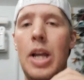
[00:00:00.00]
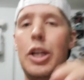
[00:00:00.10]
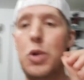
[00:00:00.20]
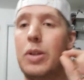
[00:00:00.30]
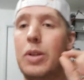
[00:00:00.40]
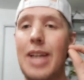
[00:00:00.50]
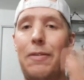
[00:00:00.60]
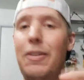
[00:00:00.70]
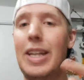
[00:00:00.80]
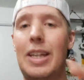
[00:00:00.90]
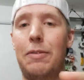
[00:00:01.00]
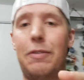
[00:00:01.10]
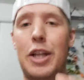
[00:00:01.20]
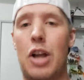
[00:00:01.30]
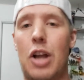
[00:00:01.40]
You definitely can
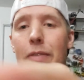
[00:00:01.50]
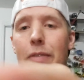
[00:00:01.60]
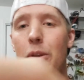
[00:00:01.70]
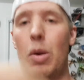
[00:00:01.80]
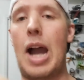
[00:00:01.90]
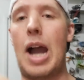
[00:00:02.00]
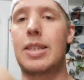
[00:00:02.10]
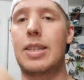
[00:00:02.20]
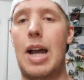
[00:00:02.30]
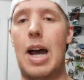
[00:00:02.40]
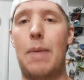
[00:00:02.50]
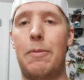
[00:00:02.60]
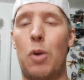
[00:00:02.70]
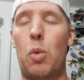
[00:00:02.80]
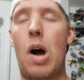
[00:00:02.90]
fish off the rocks
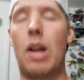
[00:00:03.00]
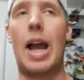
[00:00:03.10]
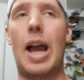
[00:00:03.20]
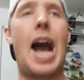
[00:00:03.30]
for walleye.